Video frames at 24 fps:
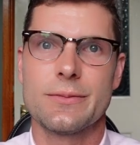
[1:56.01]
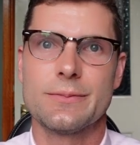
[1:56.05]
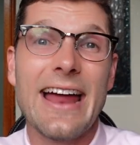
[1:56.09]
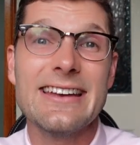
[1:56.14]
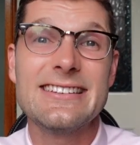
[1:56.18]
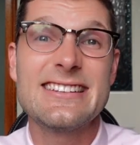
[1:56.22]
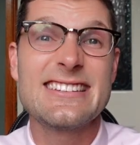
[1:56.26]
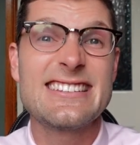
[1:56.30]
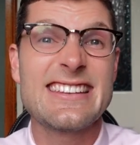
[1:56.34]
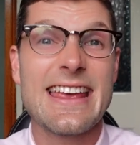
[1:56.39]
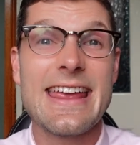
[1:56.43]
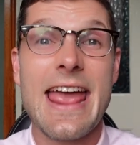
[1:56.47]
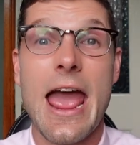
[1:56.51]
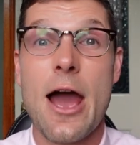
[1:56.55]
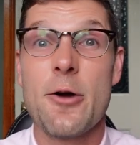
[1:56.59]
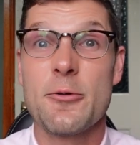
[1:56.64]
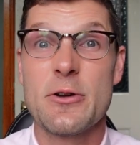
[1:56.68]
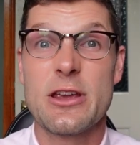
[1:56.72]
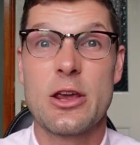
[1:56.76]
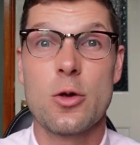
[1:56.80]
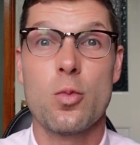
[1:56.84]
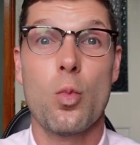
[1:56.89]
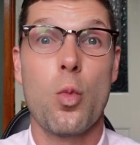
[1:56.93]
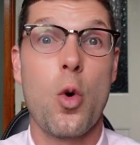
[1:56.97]
And to see how
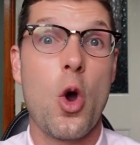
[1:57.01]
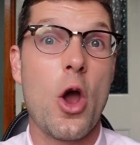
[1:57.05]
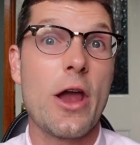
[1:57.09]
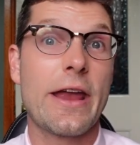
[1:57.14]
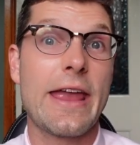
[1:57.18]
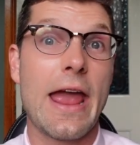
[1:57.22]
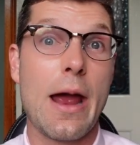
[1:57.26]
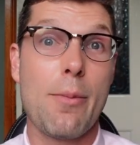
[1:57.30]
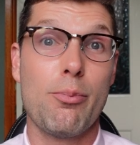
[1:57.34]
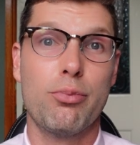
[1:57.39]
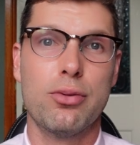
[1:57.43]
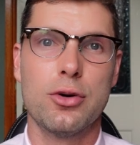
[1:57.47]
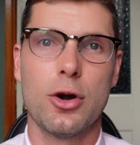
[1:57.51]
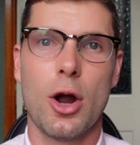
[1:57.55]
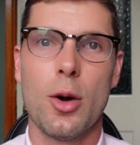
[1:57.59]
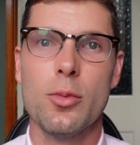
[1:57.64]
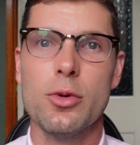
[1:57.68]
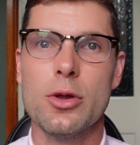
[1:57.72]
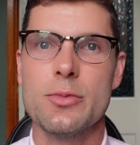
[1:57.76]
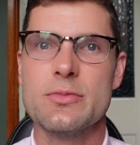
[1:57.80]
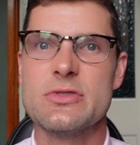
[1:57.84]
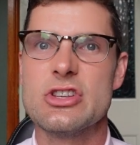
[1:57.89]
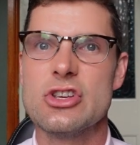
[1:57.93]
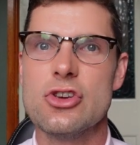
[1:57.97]
we can work out
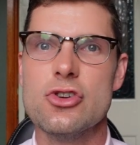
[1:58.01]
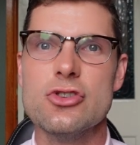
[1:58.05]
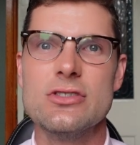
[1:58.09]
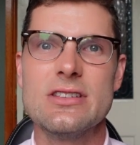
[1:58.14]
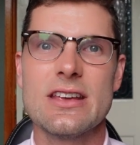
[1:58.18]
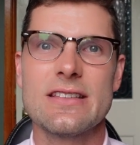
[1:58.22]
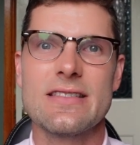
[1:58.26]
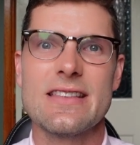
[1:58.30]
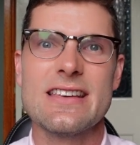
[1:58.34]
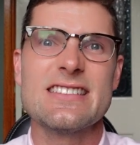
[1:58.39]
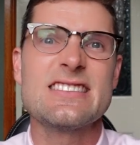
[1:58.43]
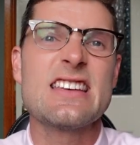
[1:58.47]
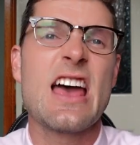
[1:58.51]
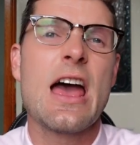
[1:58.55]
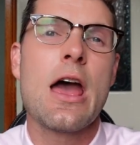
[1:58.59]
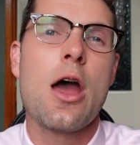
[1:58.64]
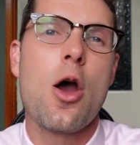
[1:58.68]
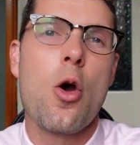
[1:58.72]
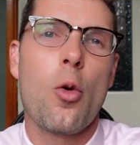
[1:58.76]
problems using this,